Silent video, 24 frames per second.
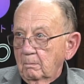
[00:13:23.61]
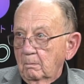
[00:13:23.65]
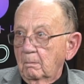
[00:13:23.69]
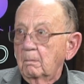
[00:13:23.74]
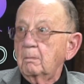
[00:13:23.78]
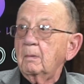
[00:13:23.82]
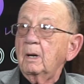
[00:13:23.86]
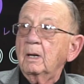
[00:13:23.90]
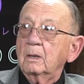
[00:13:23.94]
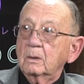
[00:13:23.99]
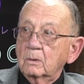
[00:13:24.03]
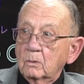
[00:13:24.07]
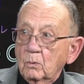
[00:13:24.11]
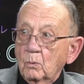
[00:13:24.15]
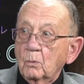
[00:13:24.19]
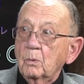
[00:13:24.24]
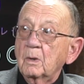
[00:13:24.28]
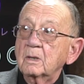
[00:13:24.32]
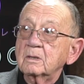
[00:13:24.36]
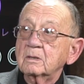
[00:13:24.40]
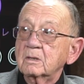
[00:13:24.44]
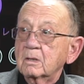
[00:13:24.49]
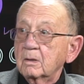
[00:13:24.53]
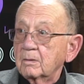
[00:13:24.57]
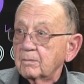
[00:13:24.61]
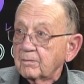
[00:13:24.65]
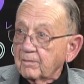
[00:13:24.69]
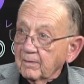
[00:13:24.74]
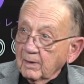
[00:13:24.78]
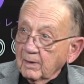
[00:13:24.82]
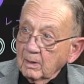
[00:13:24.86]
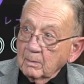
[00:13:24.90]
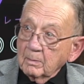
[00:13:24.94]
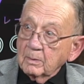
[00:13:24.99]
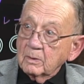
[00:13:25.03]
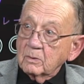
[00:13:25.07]
make the rest of the
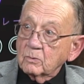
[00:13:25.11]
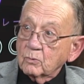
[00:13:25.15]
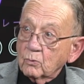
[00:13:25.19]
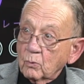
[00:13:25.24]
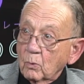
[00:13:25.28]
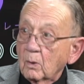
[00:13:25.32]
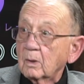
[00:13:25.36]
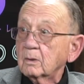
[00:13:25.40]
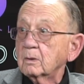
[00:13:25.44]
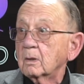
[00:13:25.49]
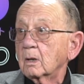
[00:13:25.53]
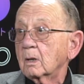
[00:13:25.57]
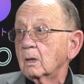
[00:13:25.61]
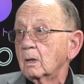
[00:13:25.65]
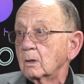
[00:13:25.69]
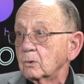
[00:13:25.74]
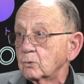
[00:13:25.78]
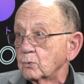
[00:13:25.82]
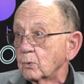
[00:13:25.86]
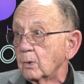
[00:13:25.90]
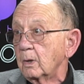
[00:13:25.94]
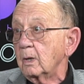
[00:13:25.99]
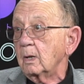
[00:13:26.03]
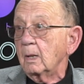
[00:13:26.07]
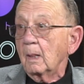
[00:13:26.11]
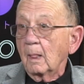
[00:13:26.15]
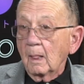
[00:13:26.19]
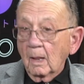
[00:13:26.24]
families throughout the country